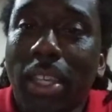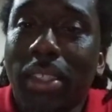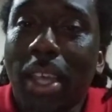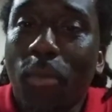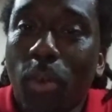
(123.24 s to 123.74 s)

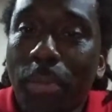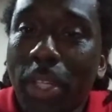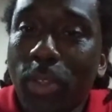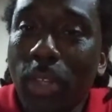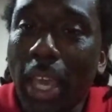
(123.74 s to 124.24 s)
is that
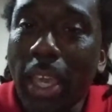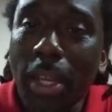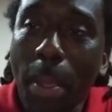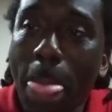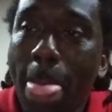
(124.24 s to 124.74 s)
woman you date
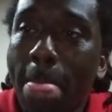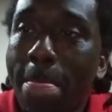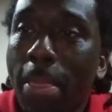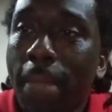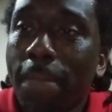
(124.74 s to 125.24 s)

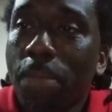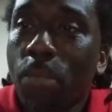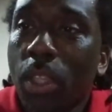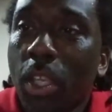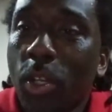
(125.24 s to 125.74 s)

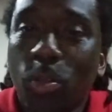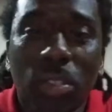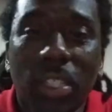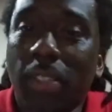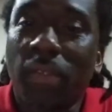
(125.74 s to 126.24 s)

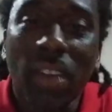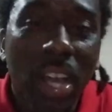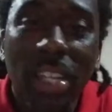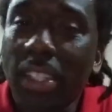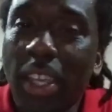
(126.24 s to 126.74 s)
who's just
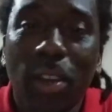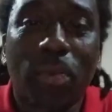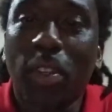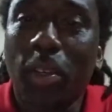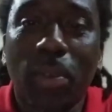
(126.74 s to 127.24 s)
fine as hell
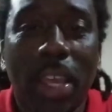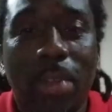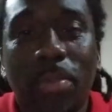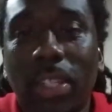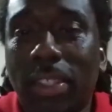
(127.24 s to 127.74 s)
for no
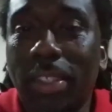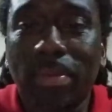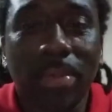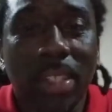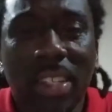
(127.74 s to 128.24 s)
damn reason.
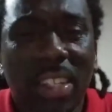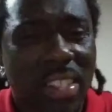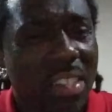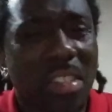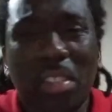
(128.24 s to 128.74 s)

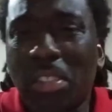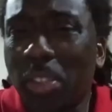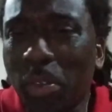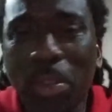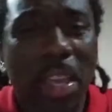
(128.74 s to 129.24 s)
Just
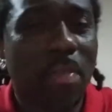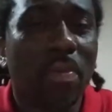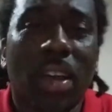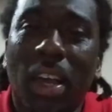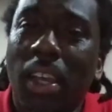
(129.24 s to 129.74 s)
so damn
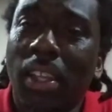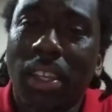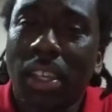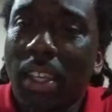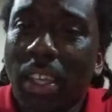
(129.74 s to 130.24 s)
fine.
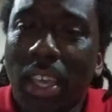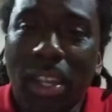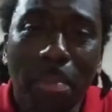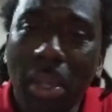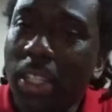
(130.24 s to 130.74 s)

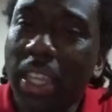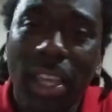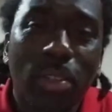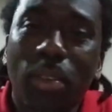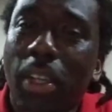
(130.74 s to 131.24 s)
And the bitch
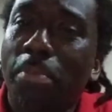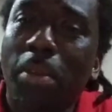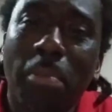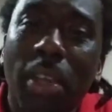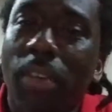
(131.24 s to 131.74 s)
can't do nothing
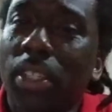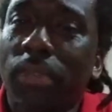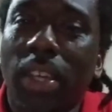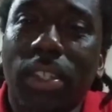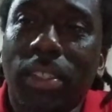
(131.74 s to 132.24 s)
but make
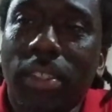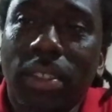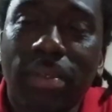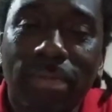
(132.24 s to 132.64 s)
reservations.